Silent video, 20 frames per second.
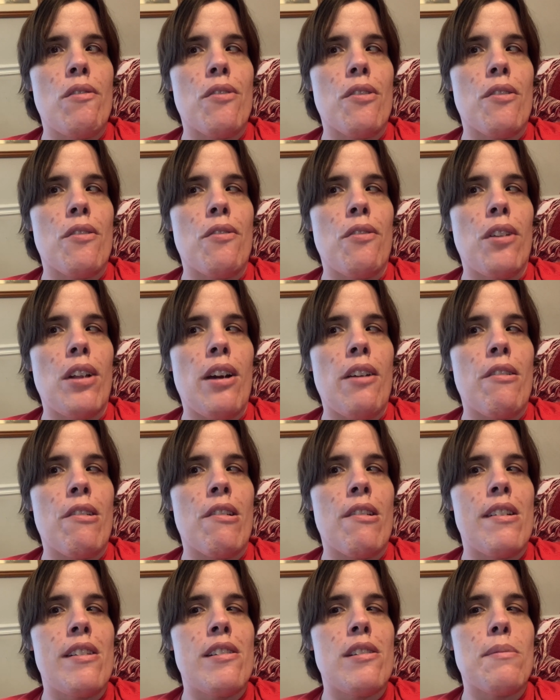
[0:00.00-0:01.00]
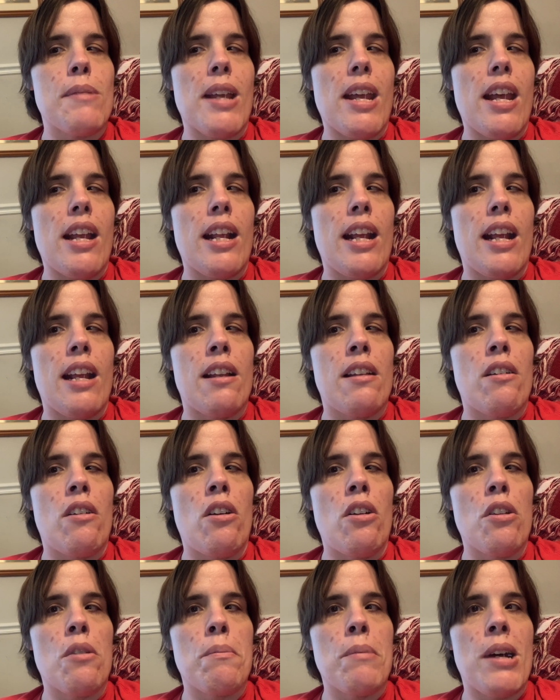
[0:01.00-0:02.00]
for flour and spaghetti and
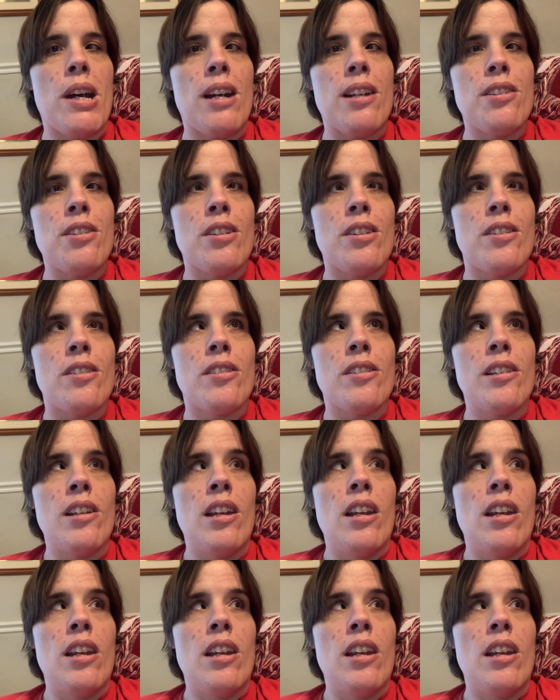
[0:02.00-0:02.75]
other pastas.